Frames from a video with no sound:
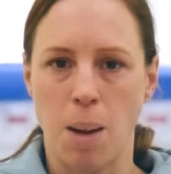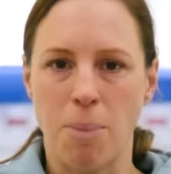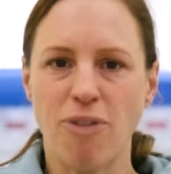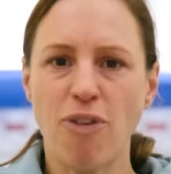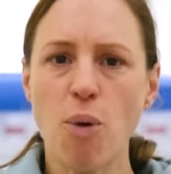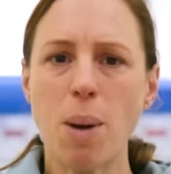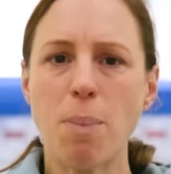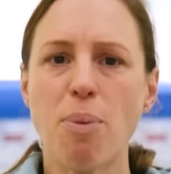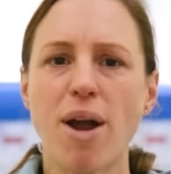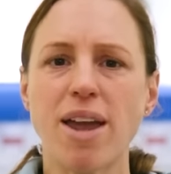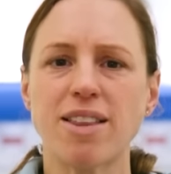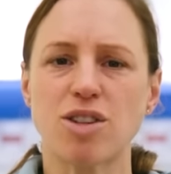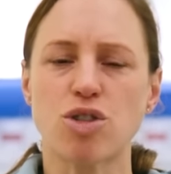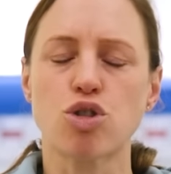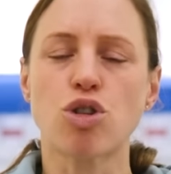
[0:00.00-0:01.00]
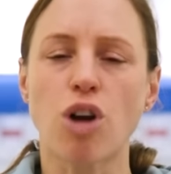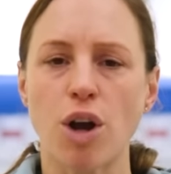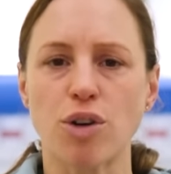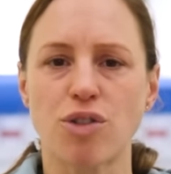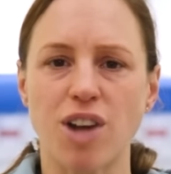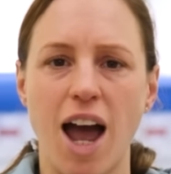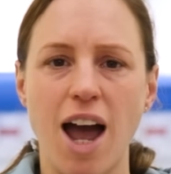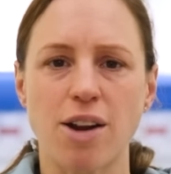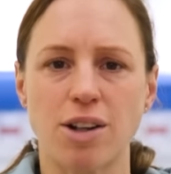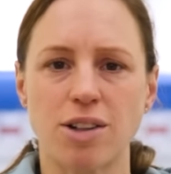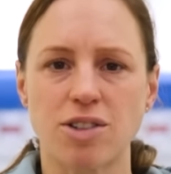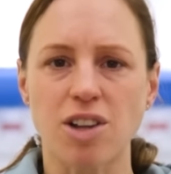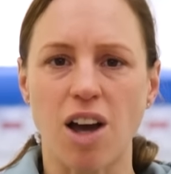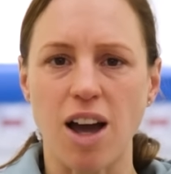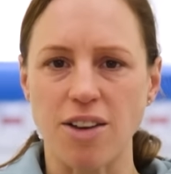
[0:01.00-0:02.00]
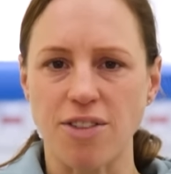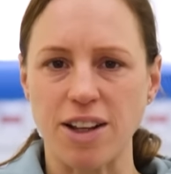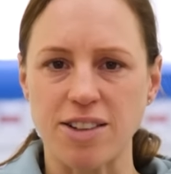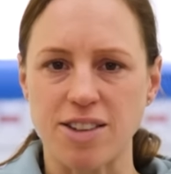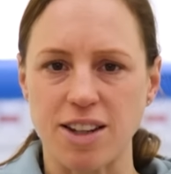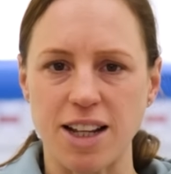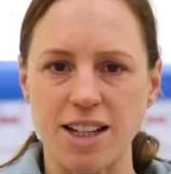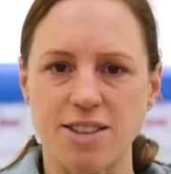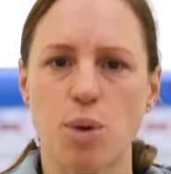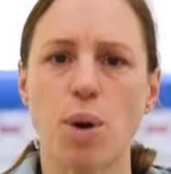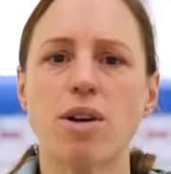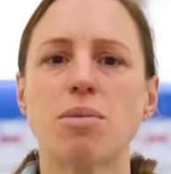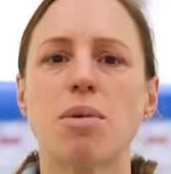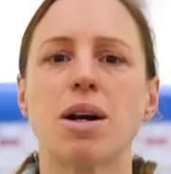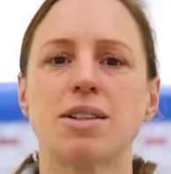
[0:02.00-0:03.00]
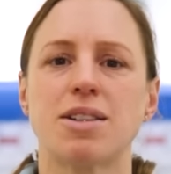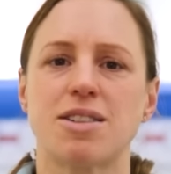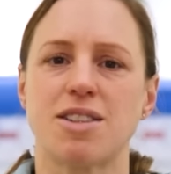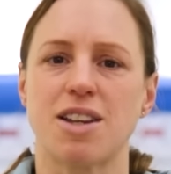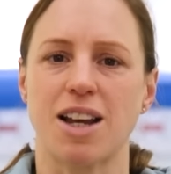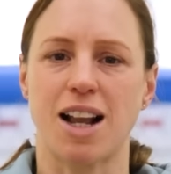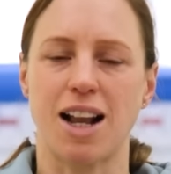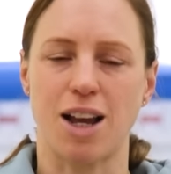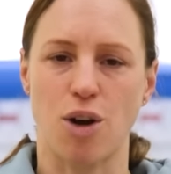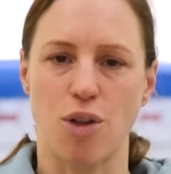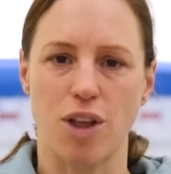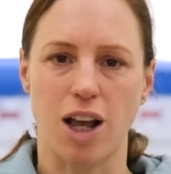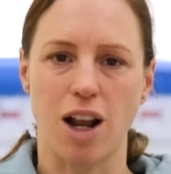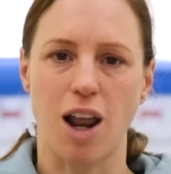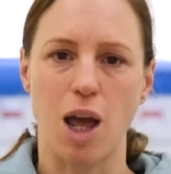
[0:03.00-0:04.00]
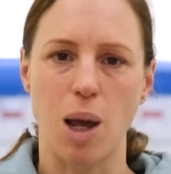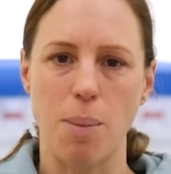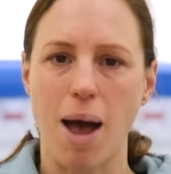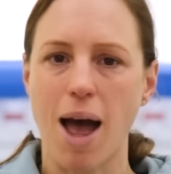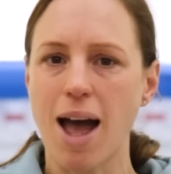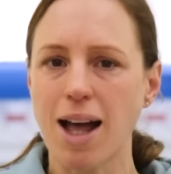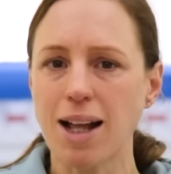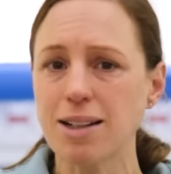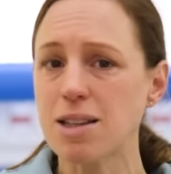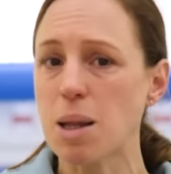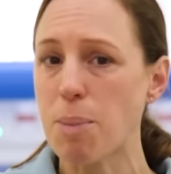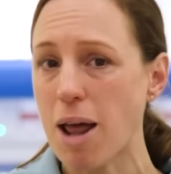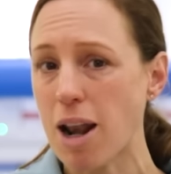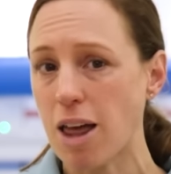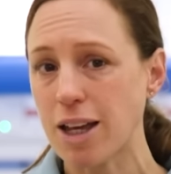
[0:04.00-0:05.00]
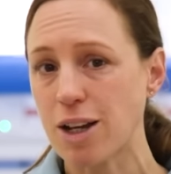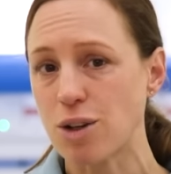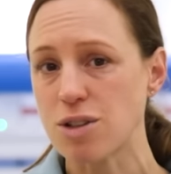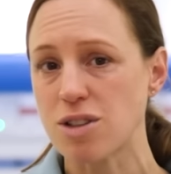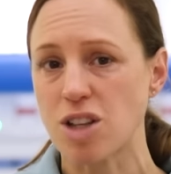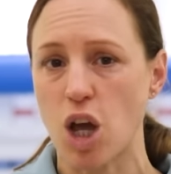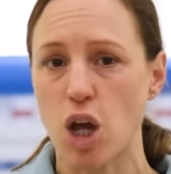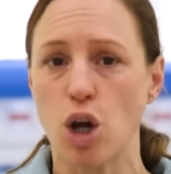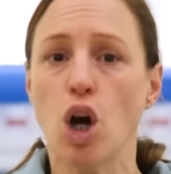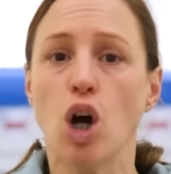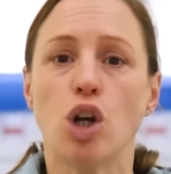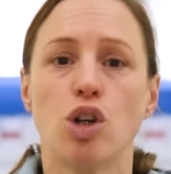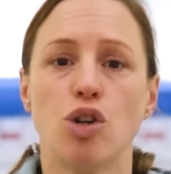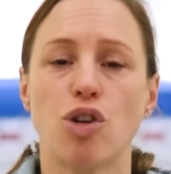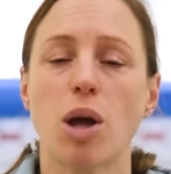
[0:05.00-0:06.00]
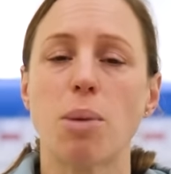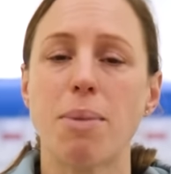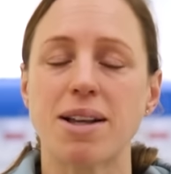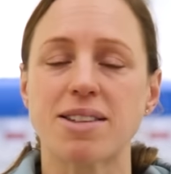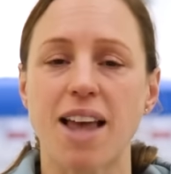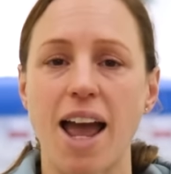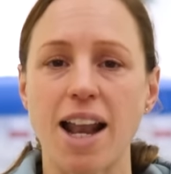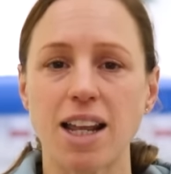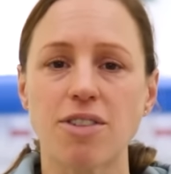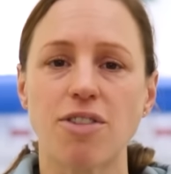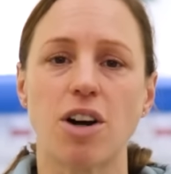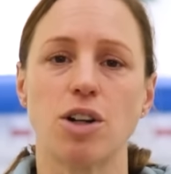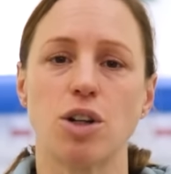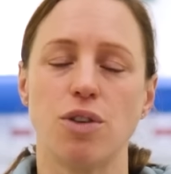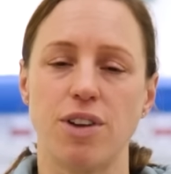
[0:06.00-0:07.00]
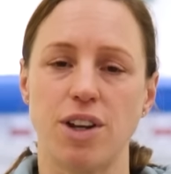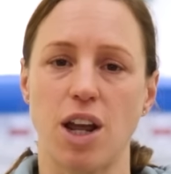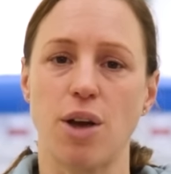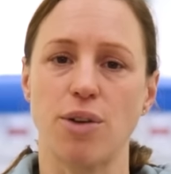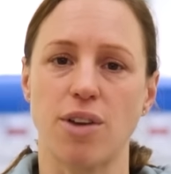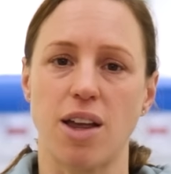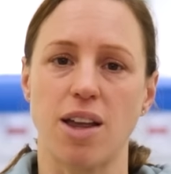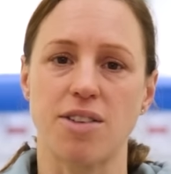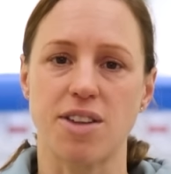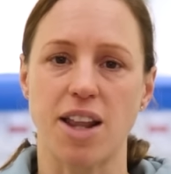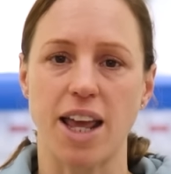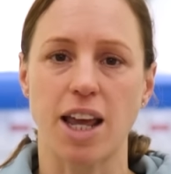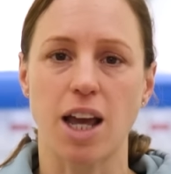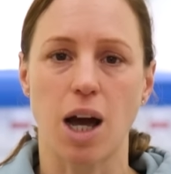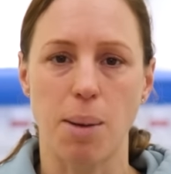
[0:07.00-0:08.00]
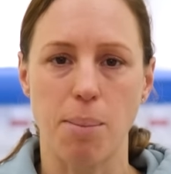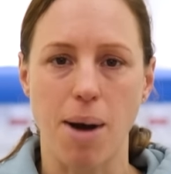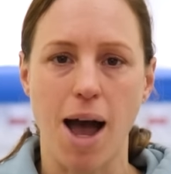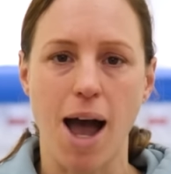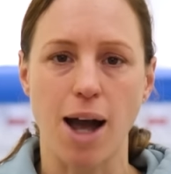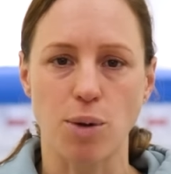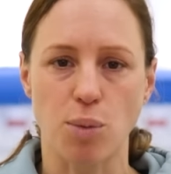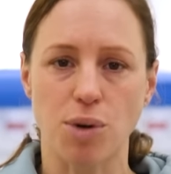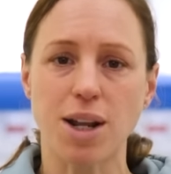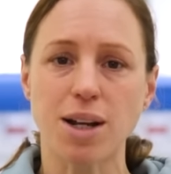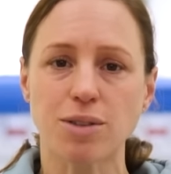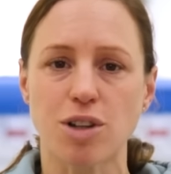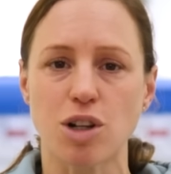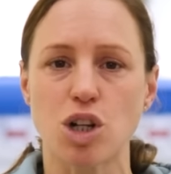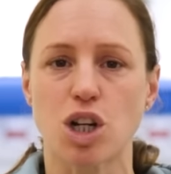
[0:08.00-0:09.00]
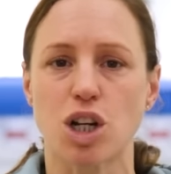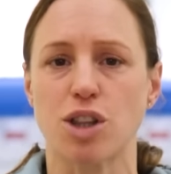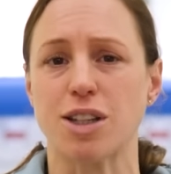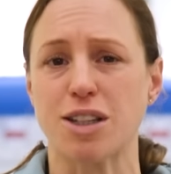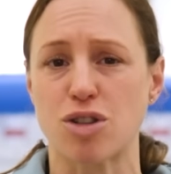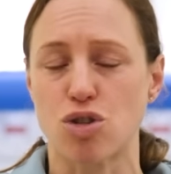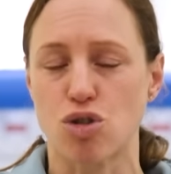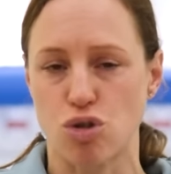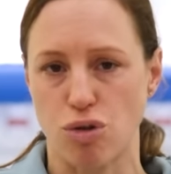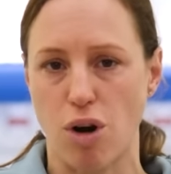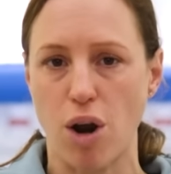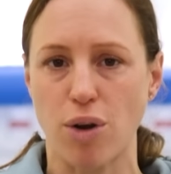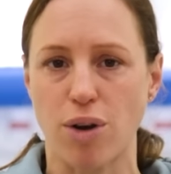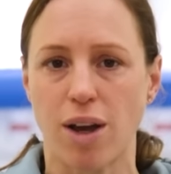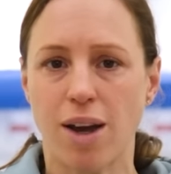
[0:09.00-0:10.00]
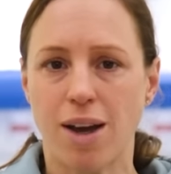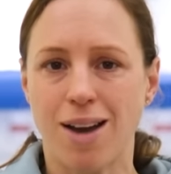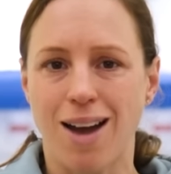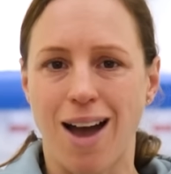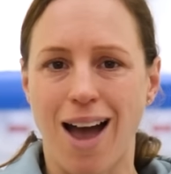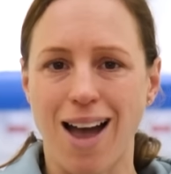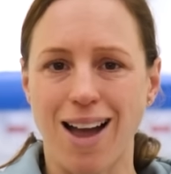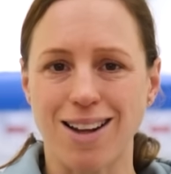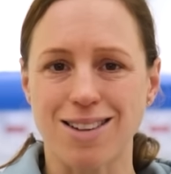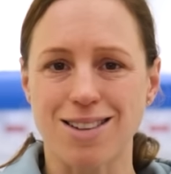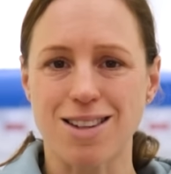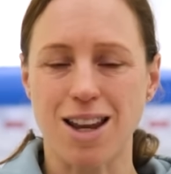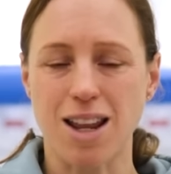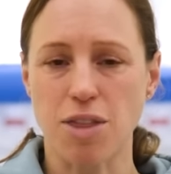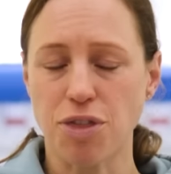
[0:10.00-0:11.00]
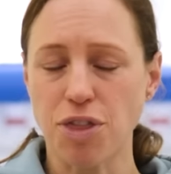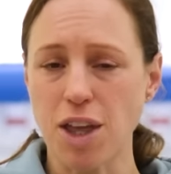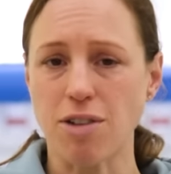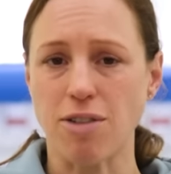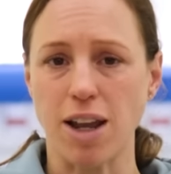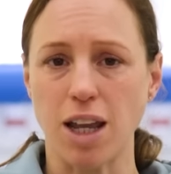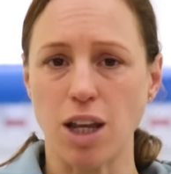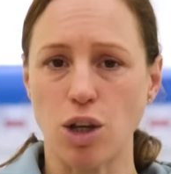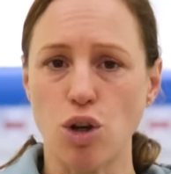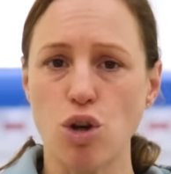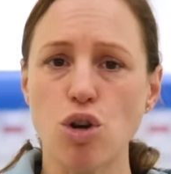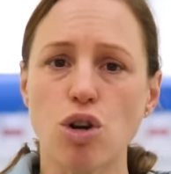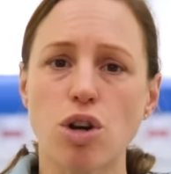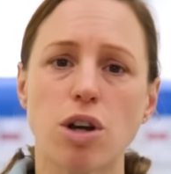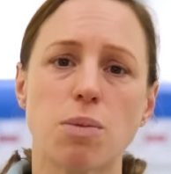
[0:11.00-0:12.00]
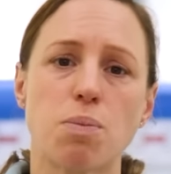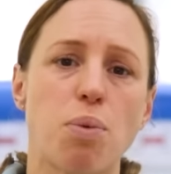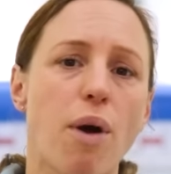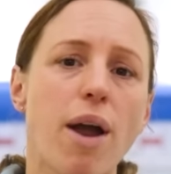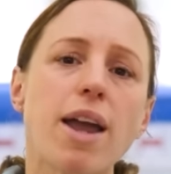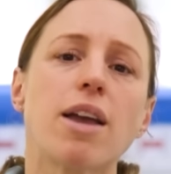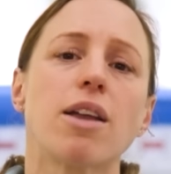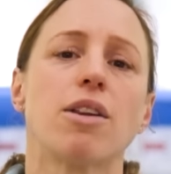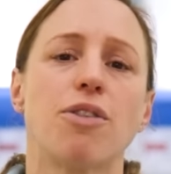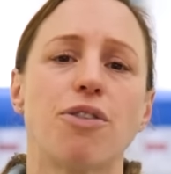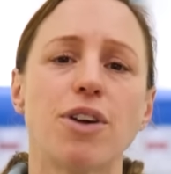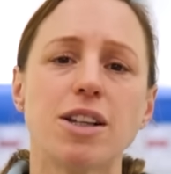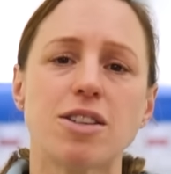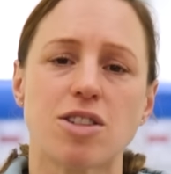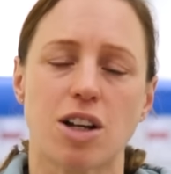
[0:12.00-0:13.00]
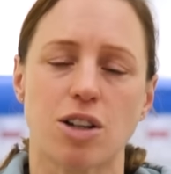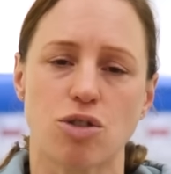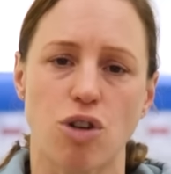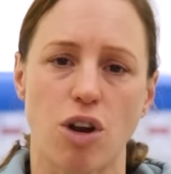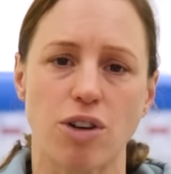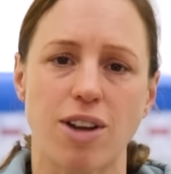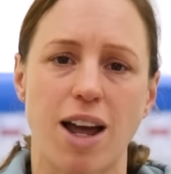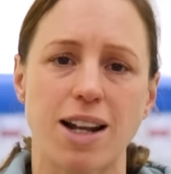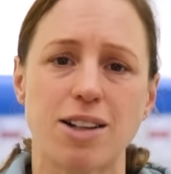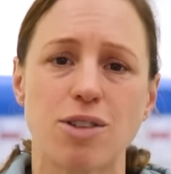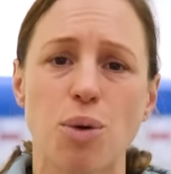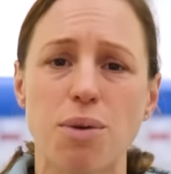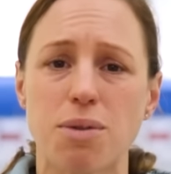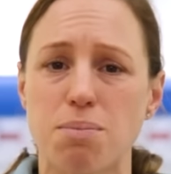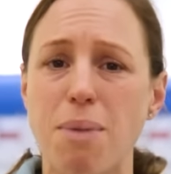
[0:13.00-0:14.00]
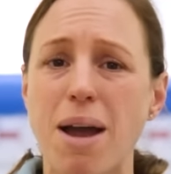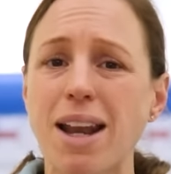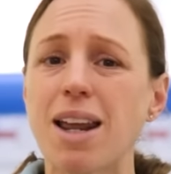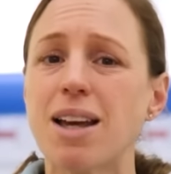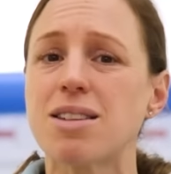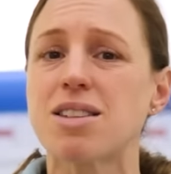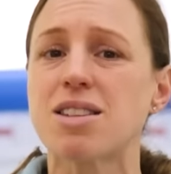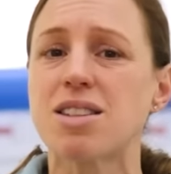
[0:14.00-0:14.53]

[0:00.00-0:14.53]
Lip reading: Before we break the stroke down and dive into this, a quick reminder to click on the globe and the bell icon so you don't miss any of our new videos as they come out. Well, now to look at the stroke. And in theory, you could break the freestyle stroke down into as many as